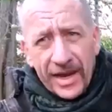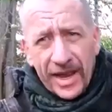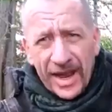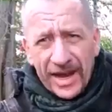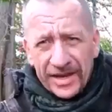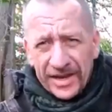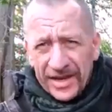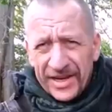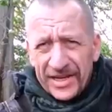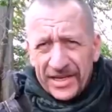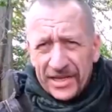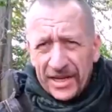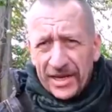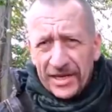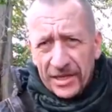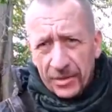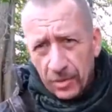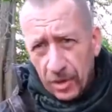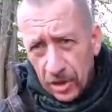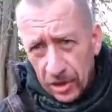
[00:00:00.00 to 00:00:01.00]
and it is
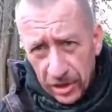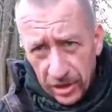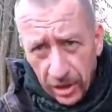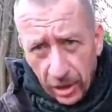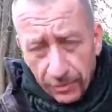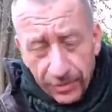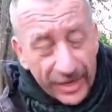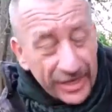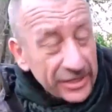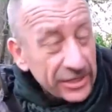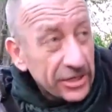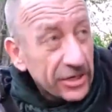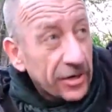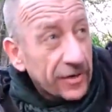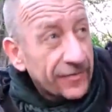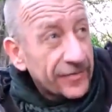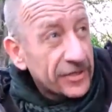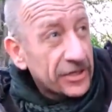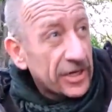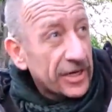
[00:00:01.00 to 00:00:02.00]
said to work a lot better,
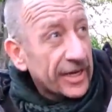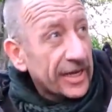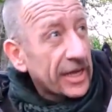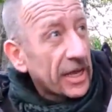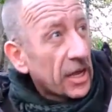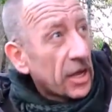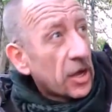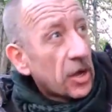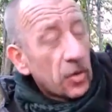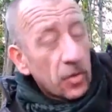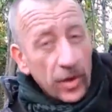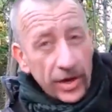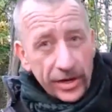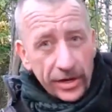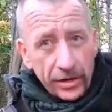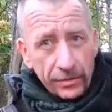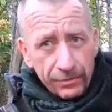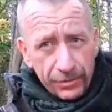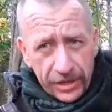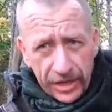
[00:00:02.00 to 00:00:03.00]
obviously, when
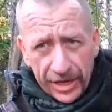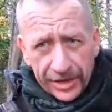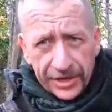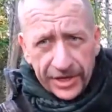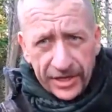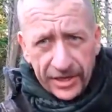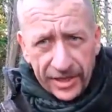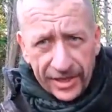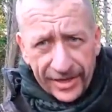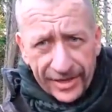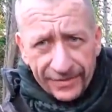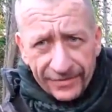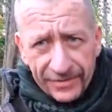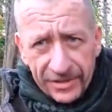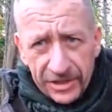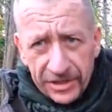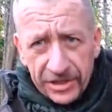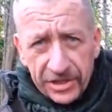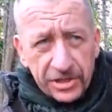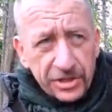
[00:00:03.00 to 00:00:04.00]
there are plenty of
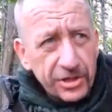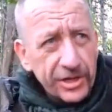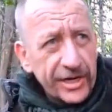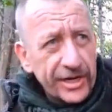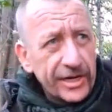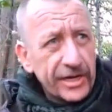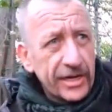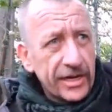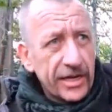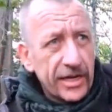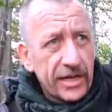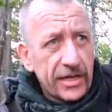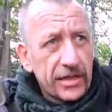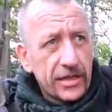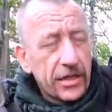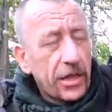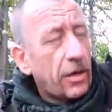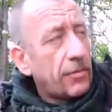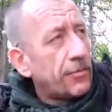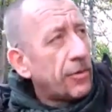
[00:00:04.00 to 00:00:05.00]
leaves on the tree, a
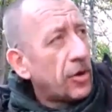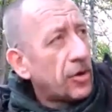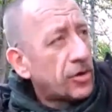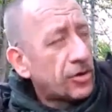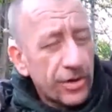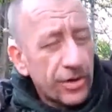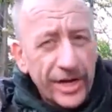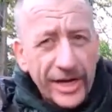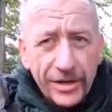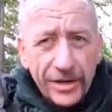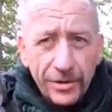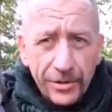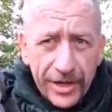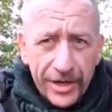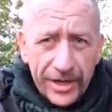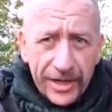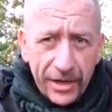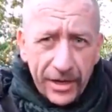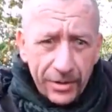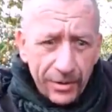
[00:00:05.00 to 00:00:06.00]
lot more
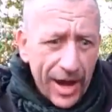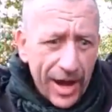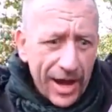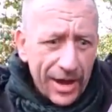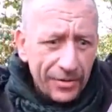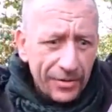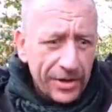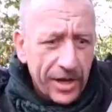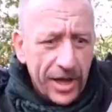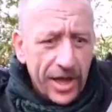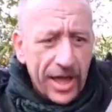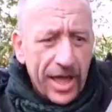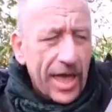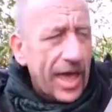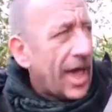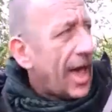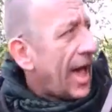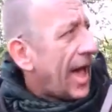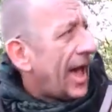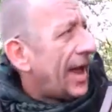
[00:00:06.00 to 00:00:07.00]
greenery around,
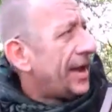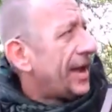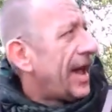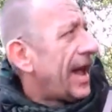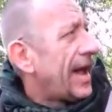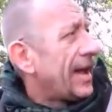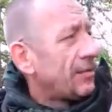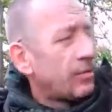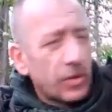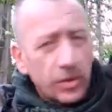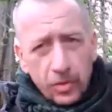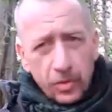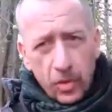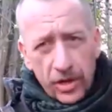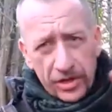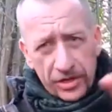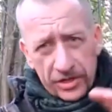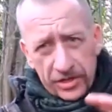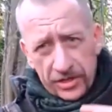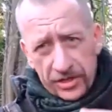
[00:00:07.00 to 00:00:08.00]
and I would
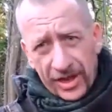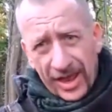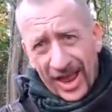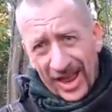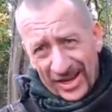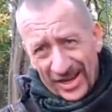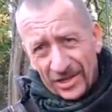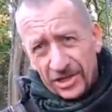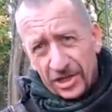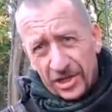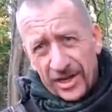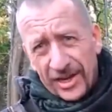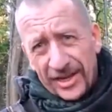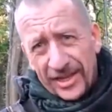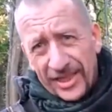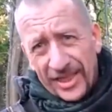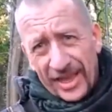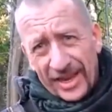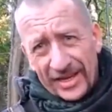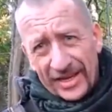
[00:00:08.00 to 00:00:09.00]
want
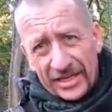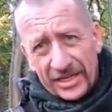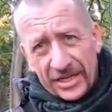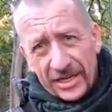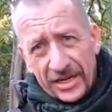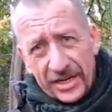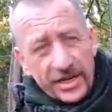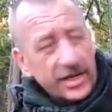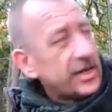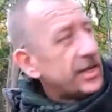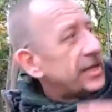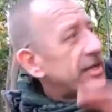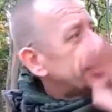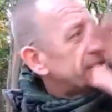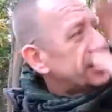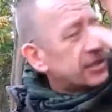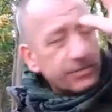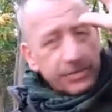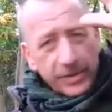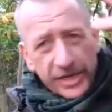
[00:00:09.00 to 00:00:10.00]
actually this
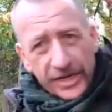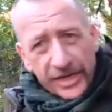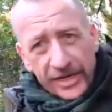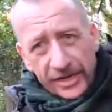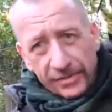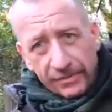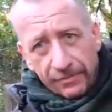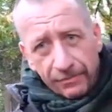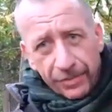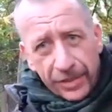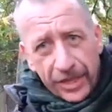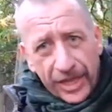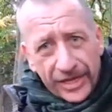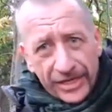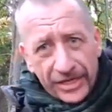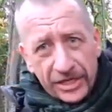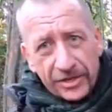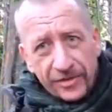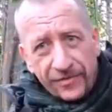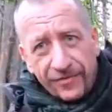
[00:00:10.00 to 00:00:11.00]
to be
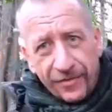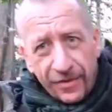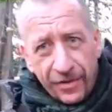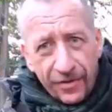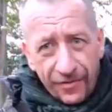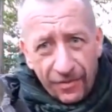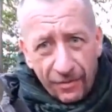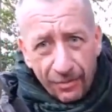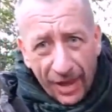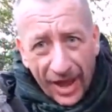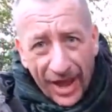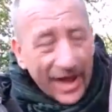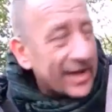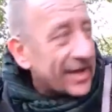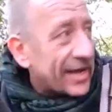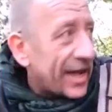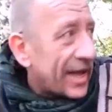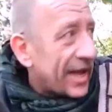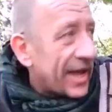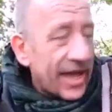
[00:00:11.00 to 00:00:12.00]
placed further
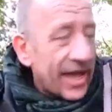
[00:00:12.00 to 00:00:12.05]
back